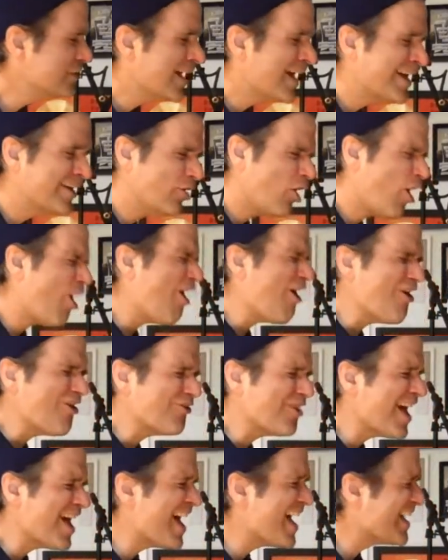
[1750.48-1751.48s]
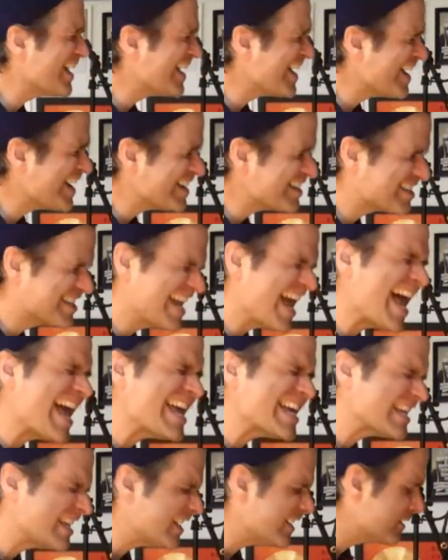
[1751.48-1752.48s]
I'd already
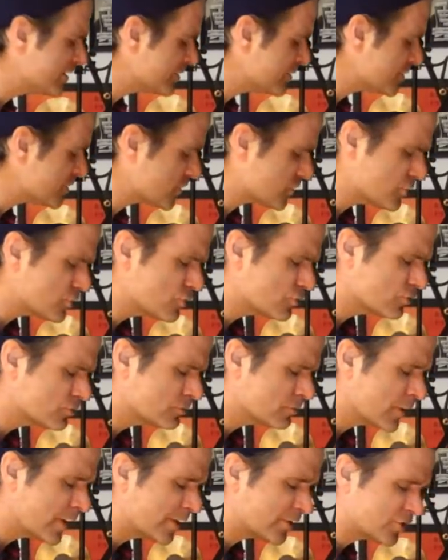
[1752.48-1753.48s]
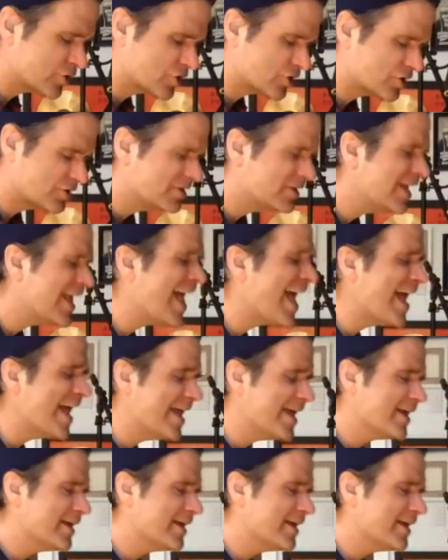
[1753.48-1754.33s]
taken too much today.